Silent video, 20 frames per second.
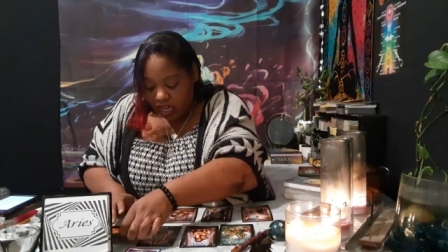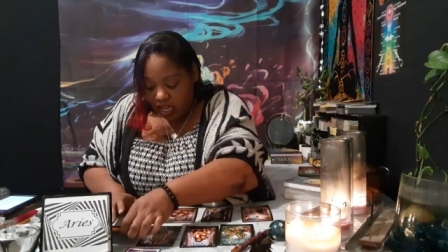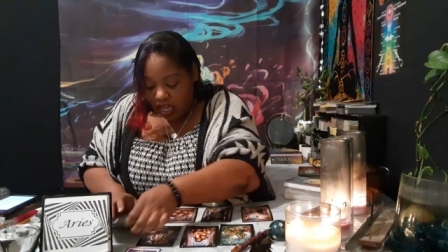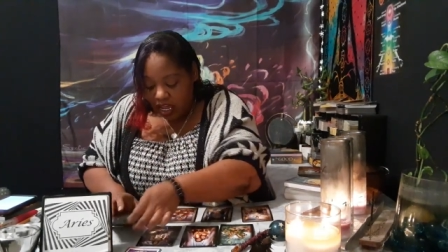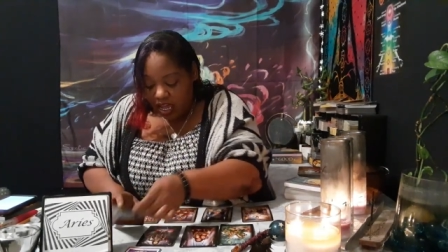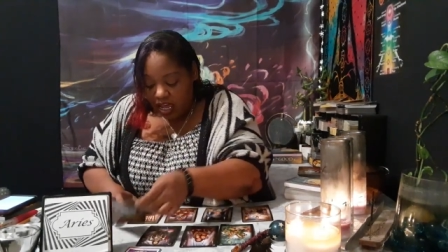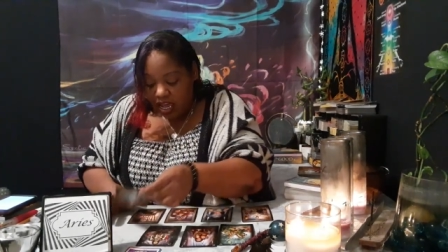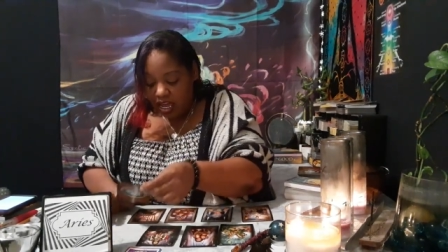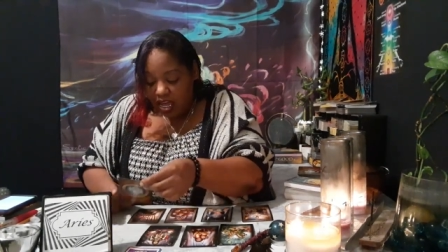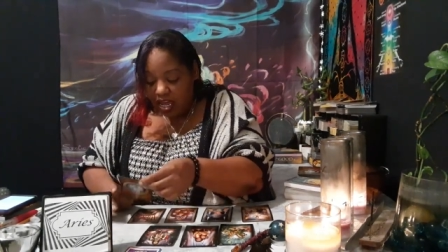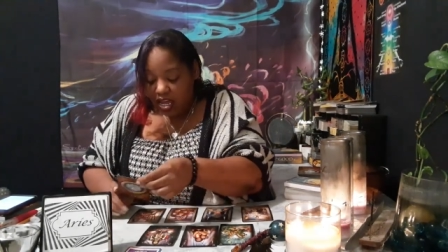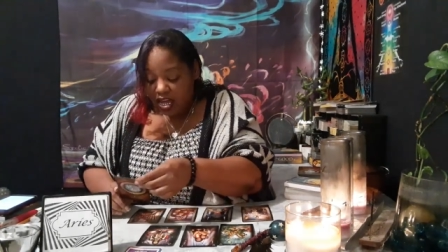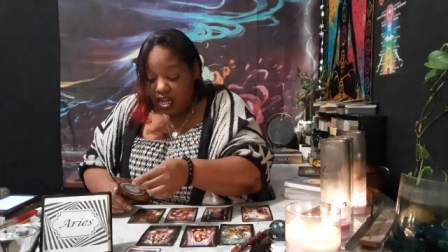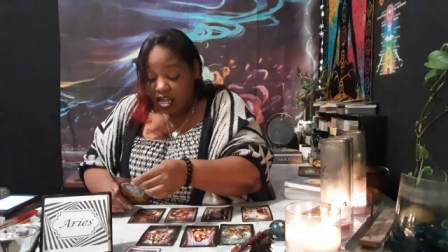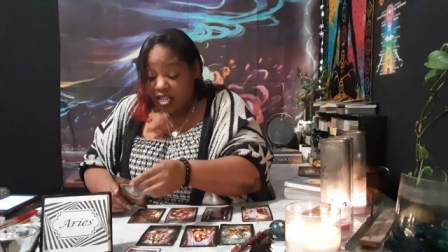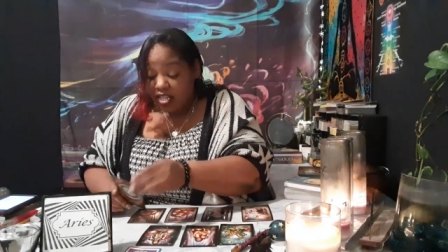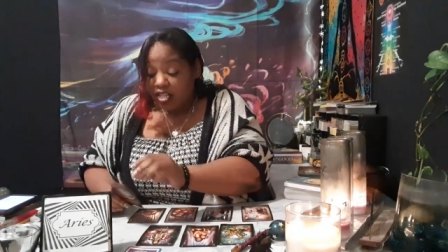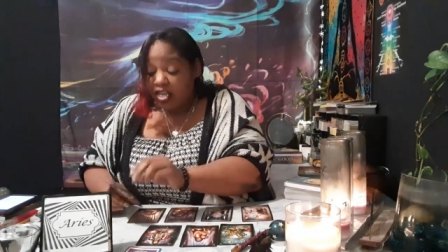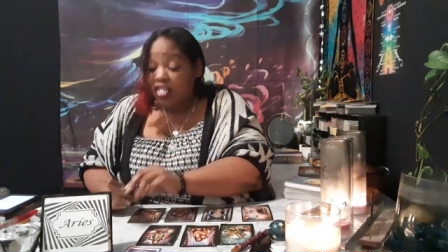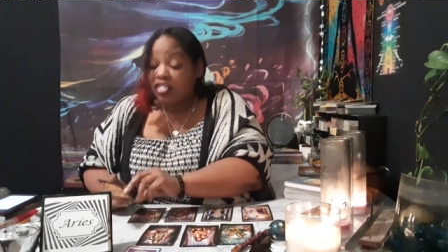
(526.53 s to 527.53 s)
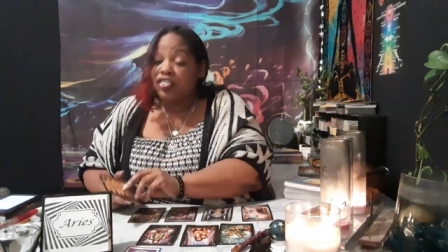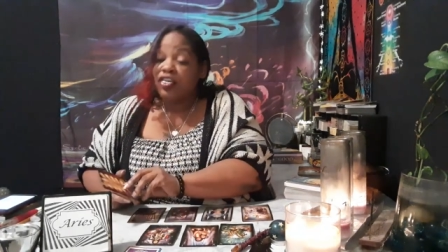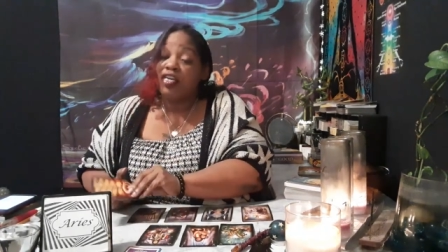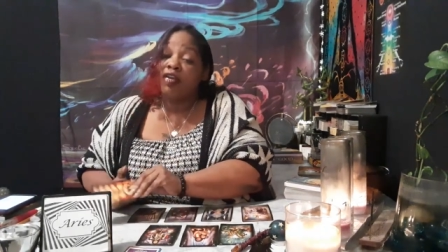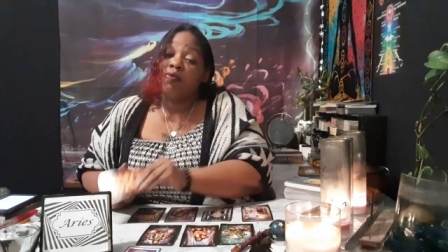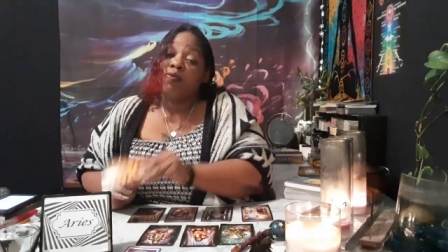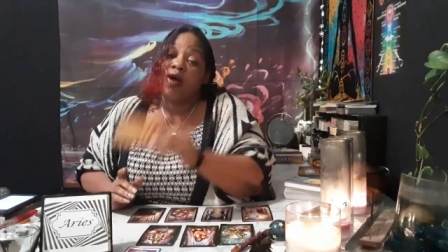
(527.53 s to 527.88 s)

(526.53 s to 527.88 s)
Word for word: And the Ten of